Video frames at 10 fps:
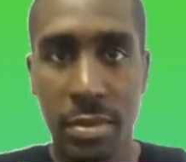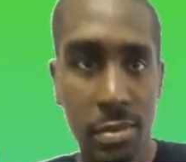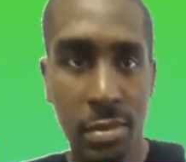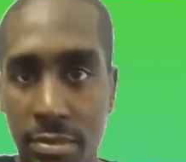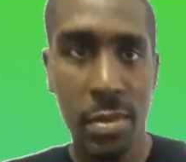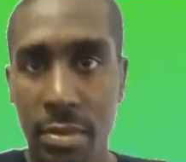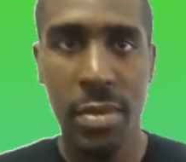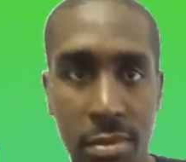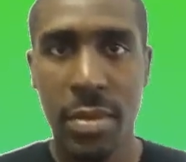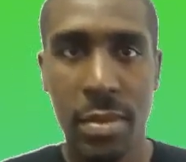and
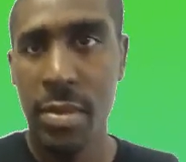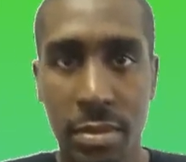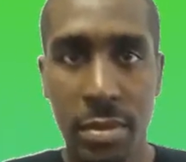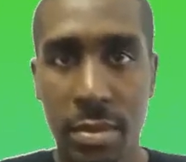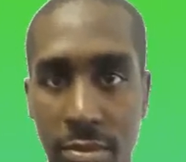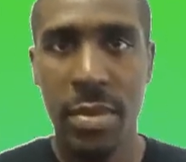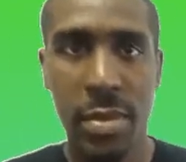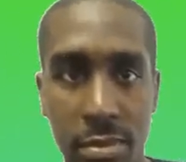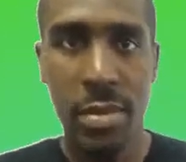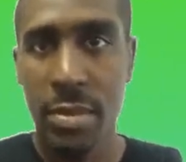then use
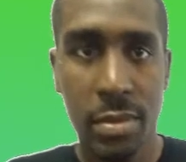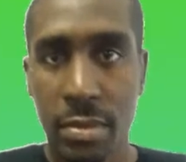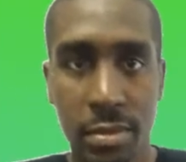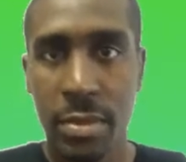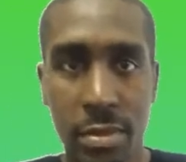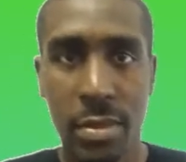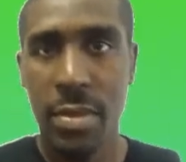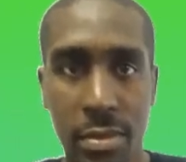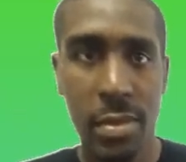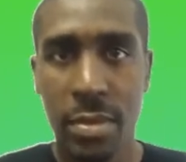our
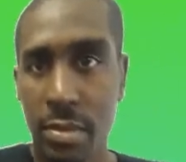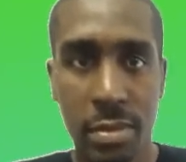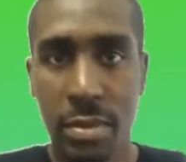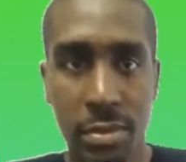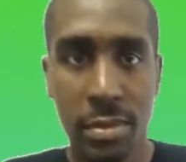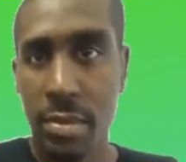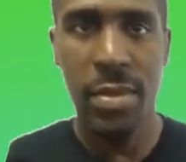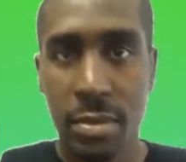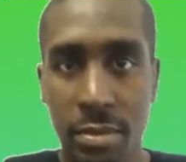mouths to make the sound.